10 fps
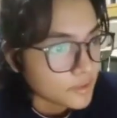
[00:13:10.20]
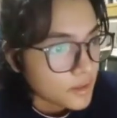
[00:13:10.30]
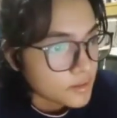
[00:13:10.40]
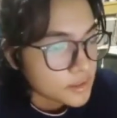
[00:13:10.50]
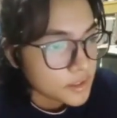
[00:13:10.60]

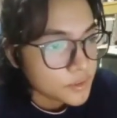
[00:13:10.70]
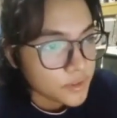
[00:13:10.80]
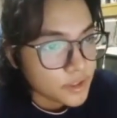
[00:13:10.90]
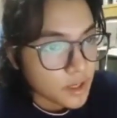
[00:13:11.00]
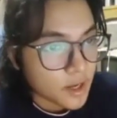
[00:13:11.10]
since we're
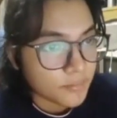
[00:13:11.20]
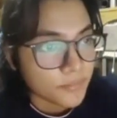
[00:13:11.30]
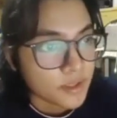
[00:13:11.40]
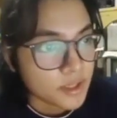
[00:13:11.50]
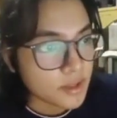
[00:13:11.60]

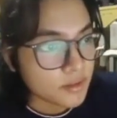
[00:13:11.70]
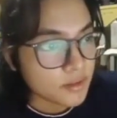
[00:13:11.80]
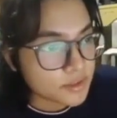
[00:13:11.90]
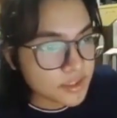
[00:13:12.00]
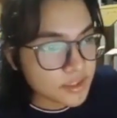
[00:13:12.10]

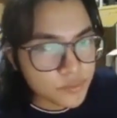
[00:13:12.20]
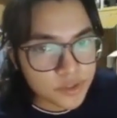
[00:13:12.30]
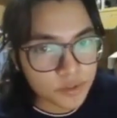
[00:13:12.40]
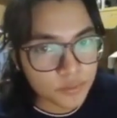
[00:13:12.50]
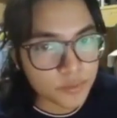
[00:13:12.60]

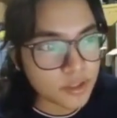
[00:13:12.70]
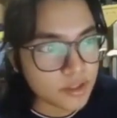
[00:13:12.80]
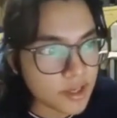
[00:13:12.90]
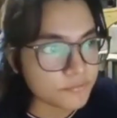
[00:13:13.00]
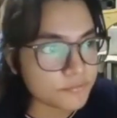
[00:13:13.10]
done with the
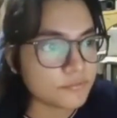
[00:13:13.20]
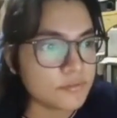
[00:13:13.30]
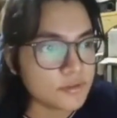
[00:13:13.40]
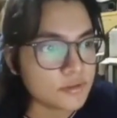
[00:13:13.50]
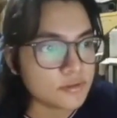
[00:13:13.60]
left
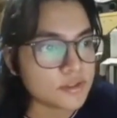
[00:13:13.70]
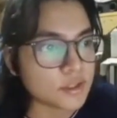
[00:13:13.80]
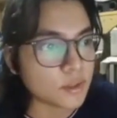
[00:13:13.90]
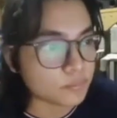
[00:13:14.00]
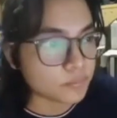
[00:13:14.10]

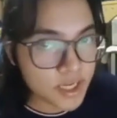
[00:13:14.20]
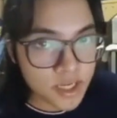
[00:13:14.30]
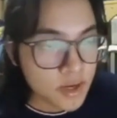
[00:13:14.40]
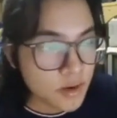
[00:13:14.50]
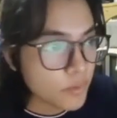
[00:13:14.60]
subtree,
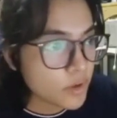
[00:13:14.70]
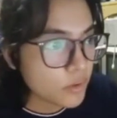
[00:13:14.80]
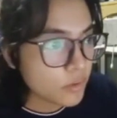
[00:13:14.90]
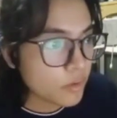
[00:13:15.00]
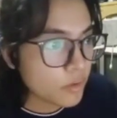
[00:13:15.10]
we're now
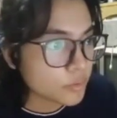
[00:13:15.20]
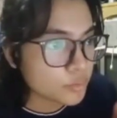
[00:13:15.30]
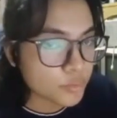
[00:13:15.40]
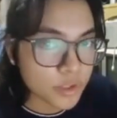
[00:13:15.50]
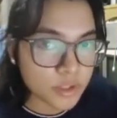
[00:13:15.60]
going to
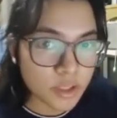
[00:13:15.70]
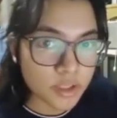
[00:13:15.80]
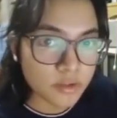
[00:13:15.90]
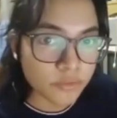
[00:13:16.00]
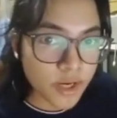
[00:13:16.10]
do it in
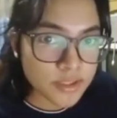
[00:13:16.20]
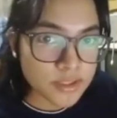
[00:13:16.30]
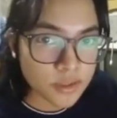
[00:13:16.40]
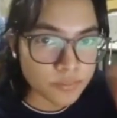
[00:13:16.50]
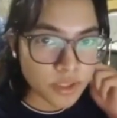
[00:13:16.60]
the right
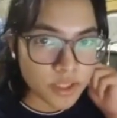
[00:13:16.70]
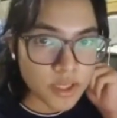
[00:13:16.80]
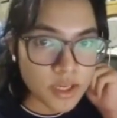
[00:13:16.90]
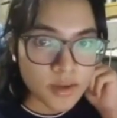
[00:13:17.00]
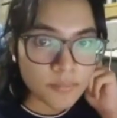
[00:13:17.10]
subtree.
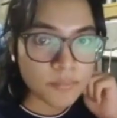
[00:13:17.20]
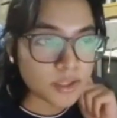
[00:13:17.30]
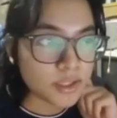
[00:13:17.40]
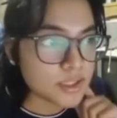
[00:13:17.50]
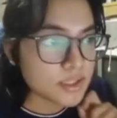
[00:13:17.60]
But
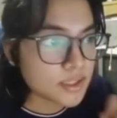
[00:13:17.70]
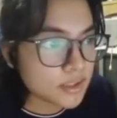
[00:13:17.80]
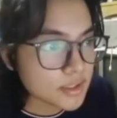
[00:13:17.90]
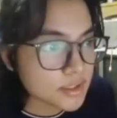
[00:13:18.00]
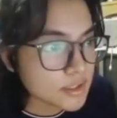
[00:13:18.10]
it's still
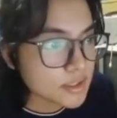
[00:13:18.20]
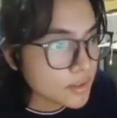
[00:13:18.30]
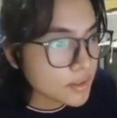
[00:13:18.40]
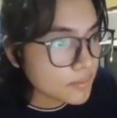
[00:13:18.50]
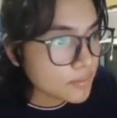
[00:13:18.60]
the same
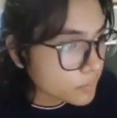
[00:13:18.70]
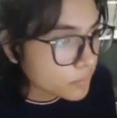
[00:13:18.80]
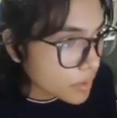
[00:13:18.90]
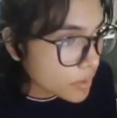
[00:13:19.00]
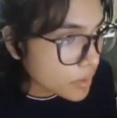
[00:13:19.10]
that we're
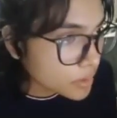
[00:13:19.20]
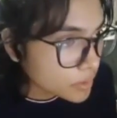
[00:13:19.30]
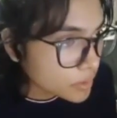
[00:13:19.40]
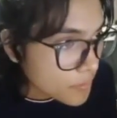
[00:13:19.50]
going to